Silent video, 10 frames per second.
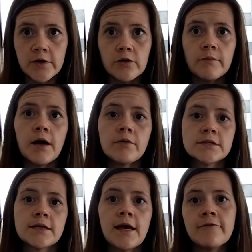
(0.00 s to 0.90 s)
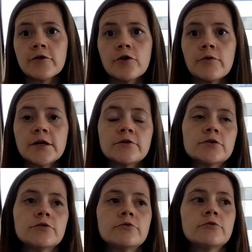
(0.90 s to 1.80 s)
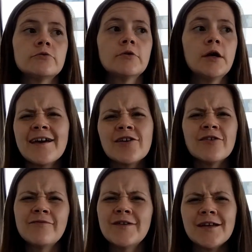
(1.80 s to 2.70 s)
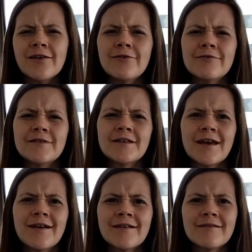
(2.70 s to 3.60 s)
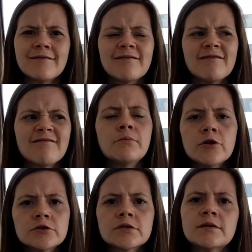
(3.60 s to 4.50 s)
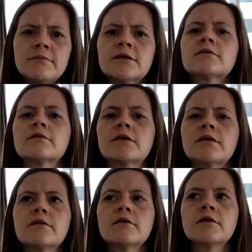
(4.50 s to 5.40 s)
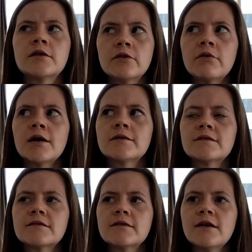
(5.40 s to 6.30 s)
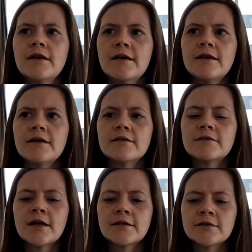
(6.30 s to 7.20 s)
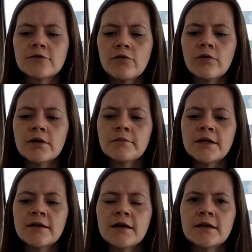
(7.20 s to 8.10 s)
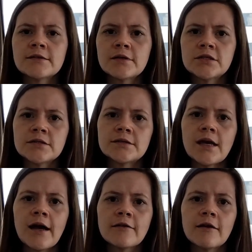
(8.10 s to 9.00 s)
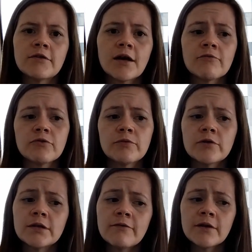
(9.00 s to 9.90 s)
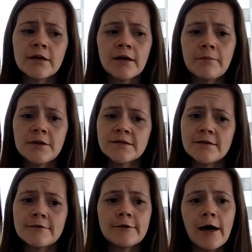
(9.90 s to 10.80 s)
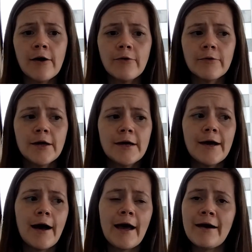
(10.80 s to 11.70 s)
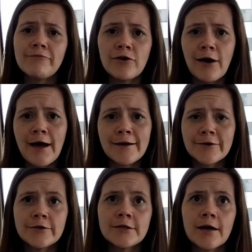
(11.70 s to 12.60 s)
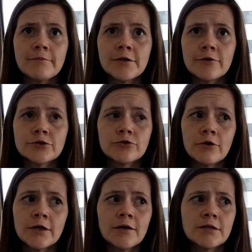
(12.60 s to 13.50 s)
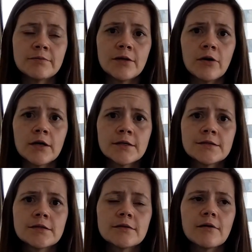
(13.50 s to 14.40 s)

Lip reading: film. I wasn't ever going to take good videos, and emotionally, mentally in the US takes a toll on me. And as much as I love the comfortability of it and I miss it now, I have not had a good time in Australia, to be honest,